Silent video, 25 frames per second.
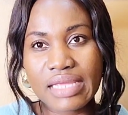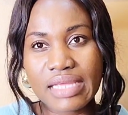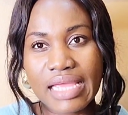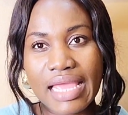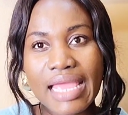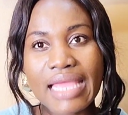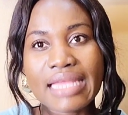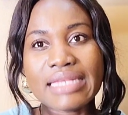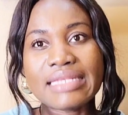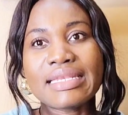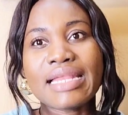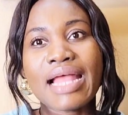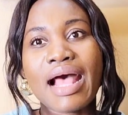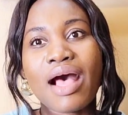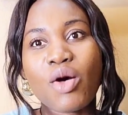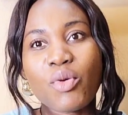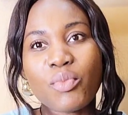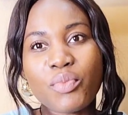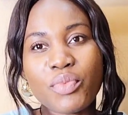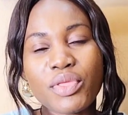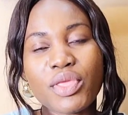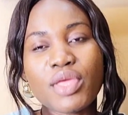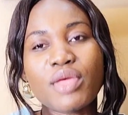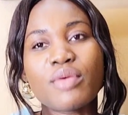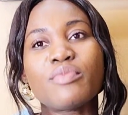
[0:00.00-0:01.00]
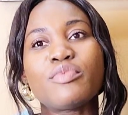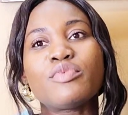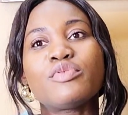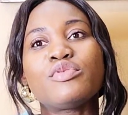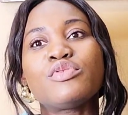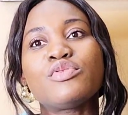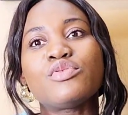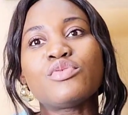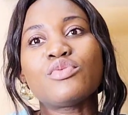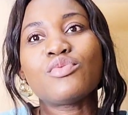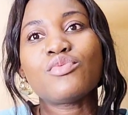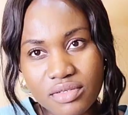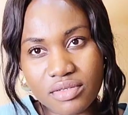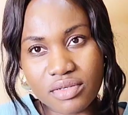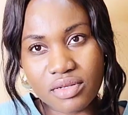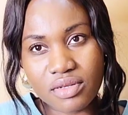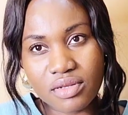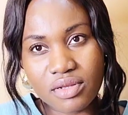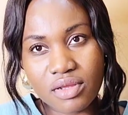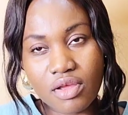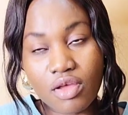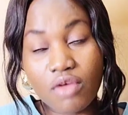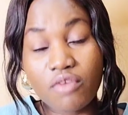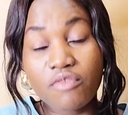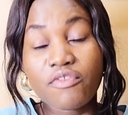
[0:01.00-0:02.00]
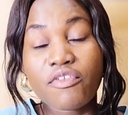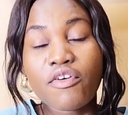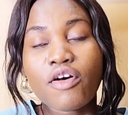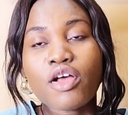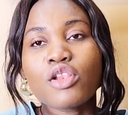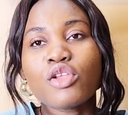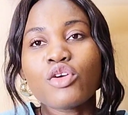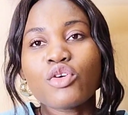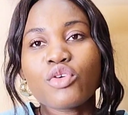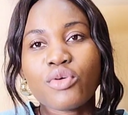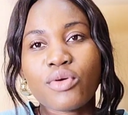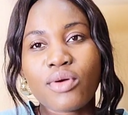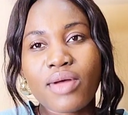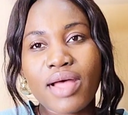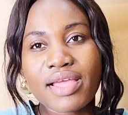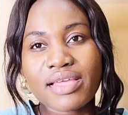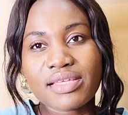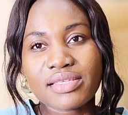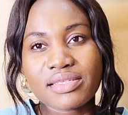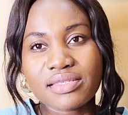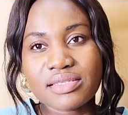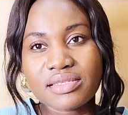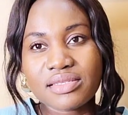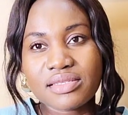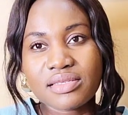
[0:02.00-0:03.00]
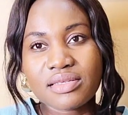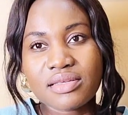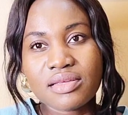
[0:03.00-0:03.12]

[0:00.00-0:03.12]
and now be able to follow Christ.